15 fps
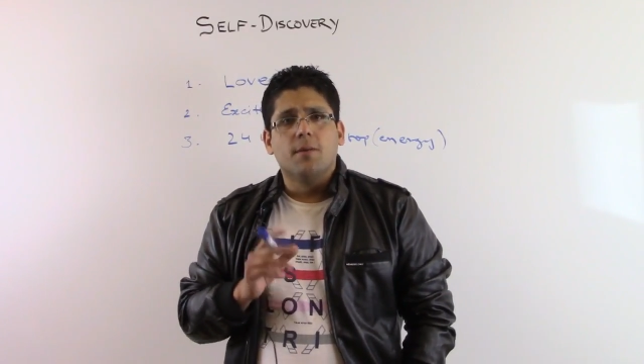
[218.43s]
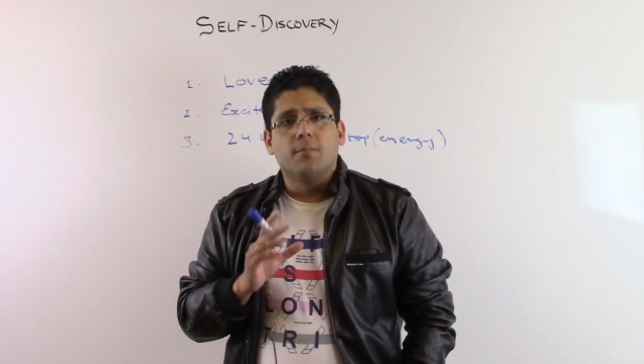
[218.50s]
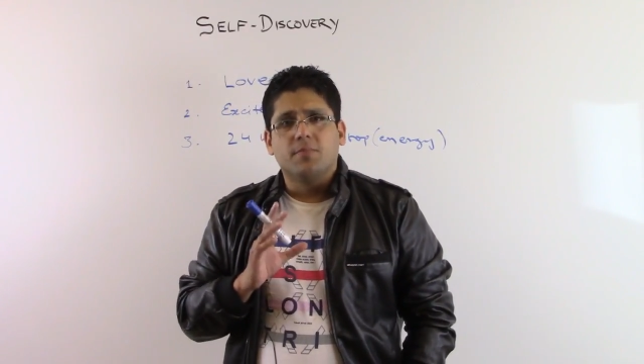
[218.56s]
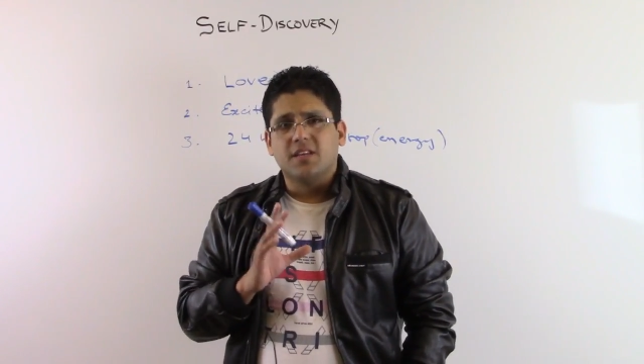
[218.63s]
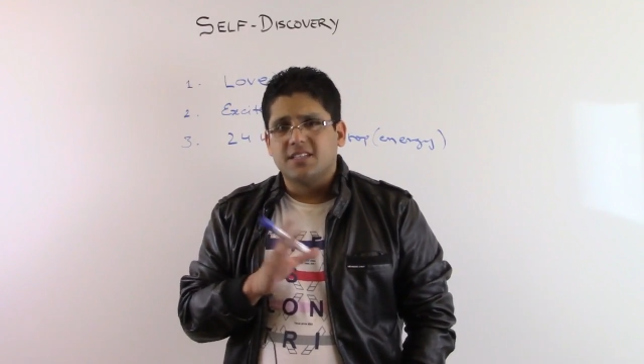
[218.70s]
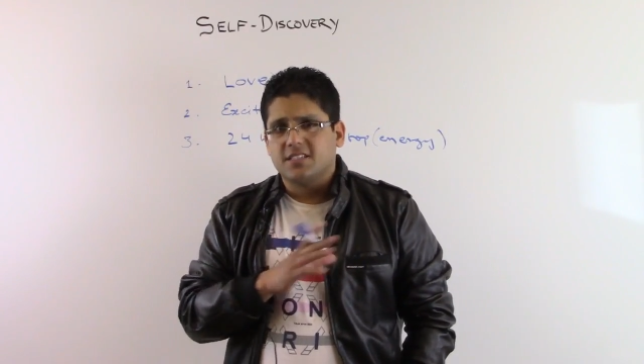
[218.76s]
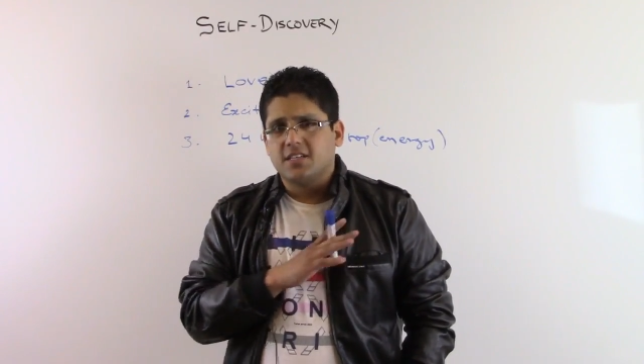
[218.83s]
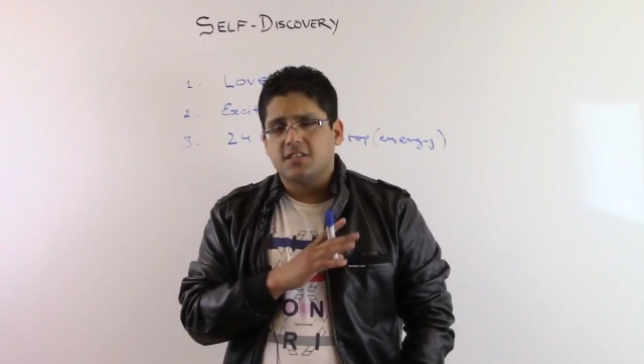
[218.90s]

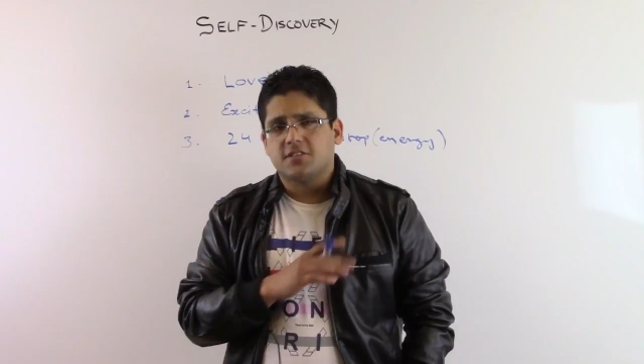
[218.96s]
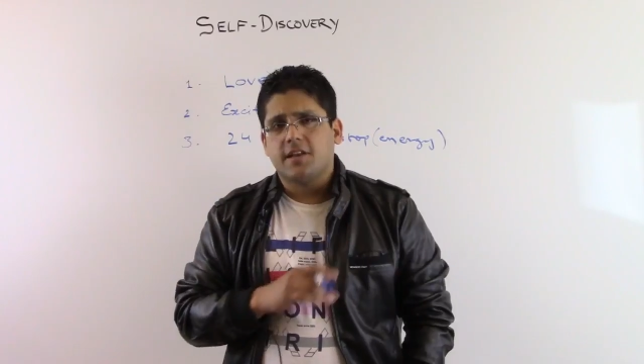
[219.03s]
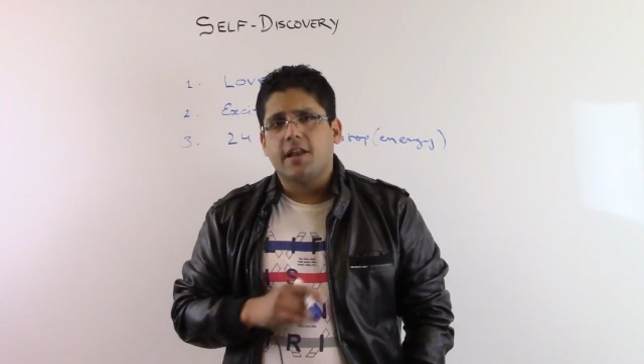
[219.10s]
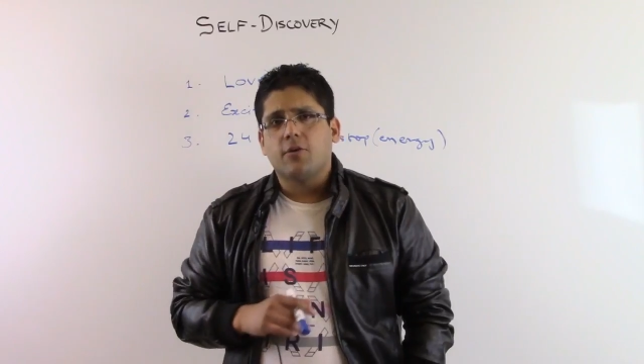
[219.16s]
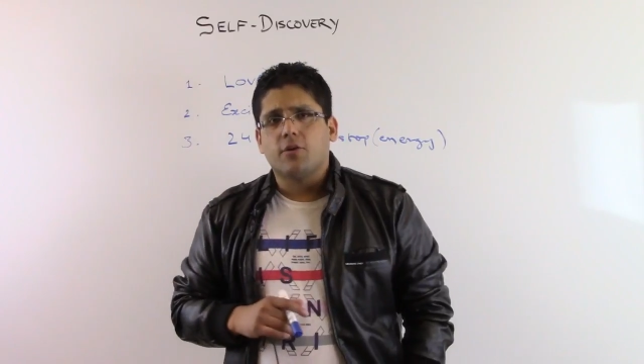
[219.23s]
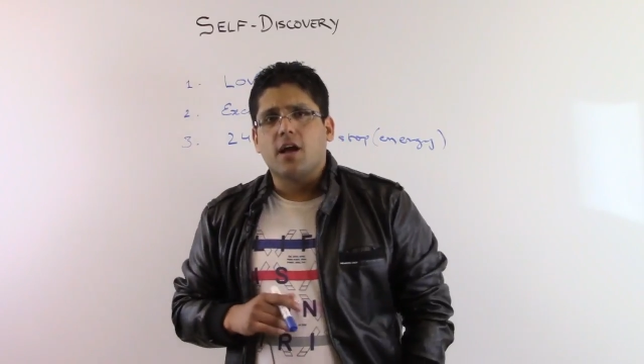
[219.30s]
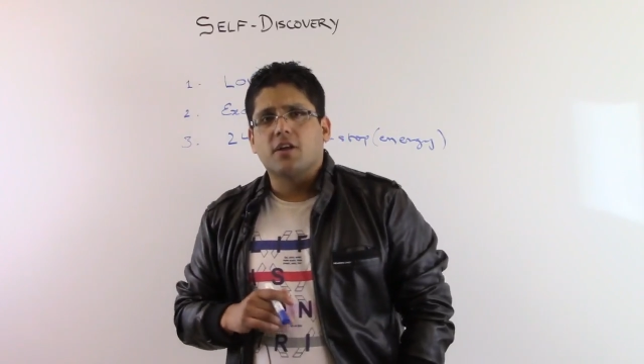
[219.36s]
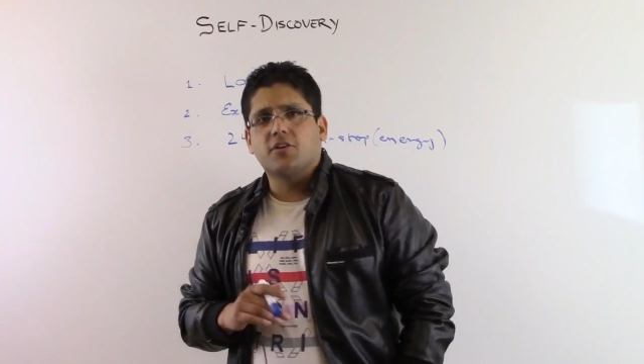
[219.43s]
This is just an
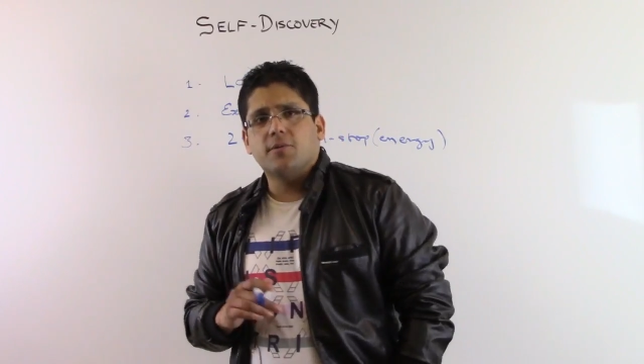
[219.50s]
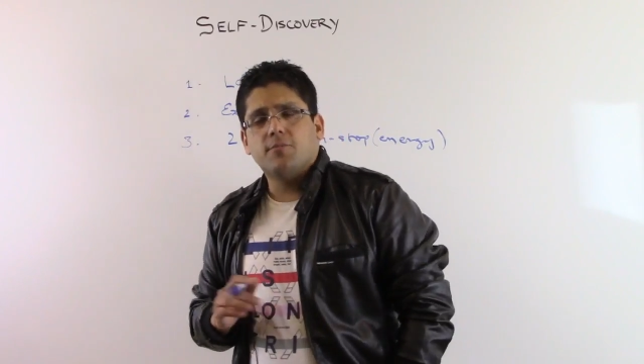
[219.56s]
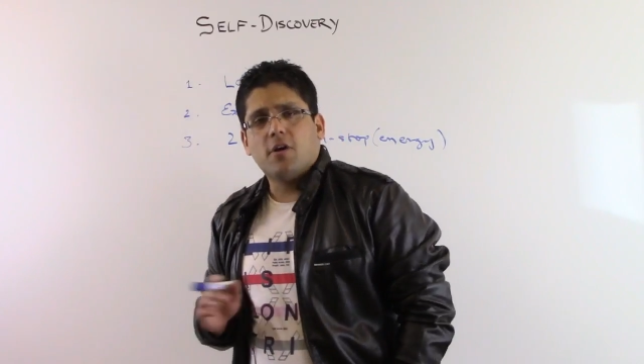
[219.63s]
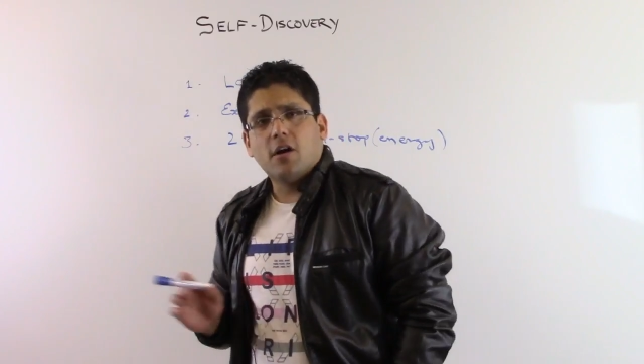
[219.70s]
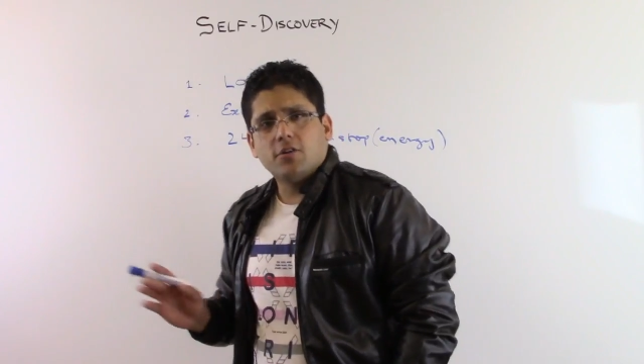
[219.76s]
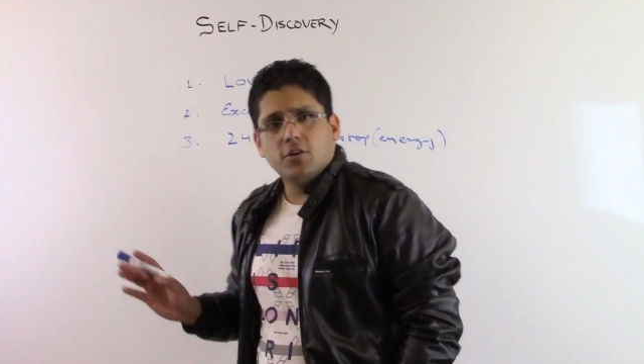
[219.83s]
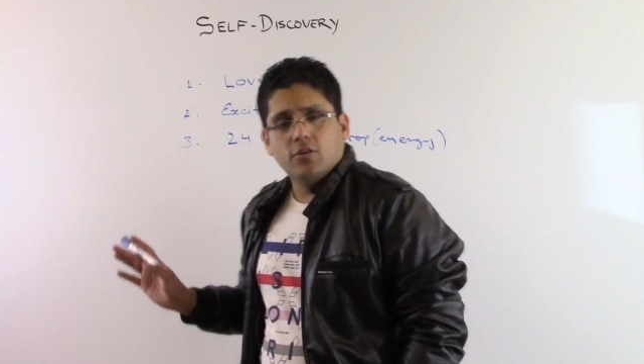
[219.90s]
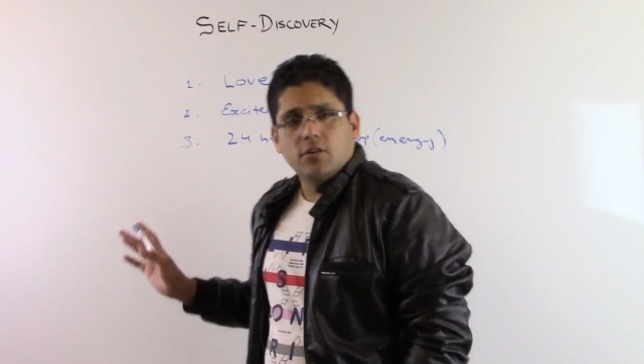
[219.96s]
introductory
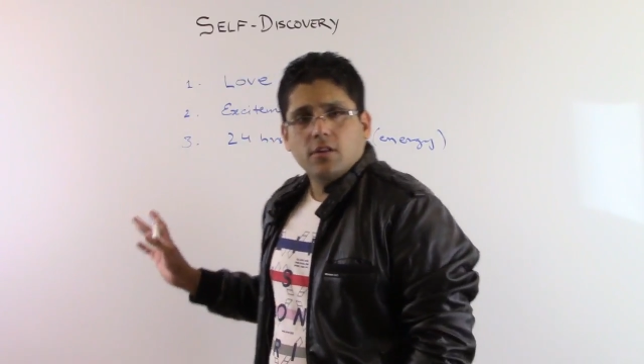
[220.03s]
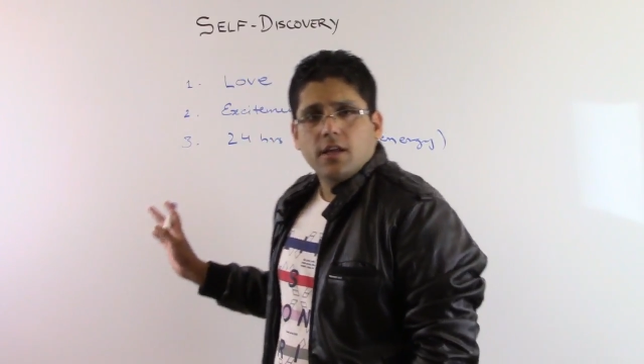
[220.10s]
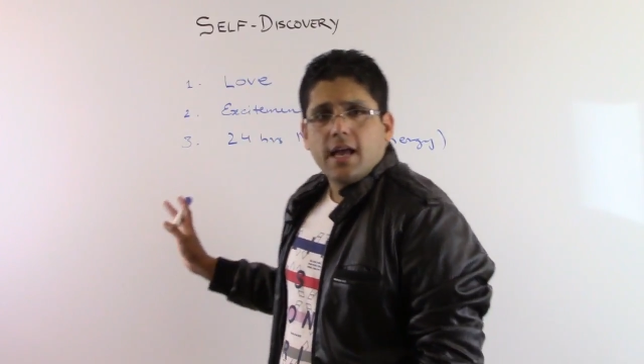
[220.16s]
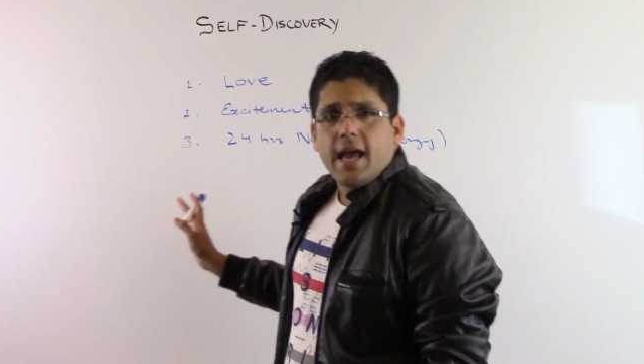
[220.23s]
module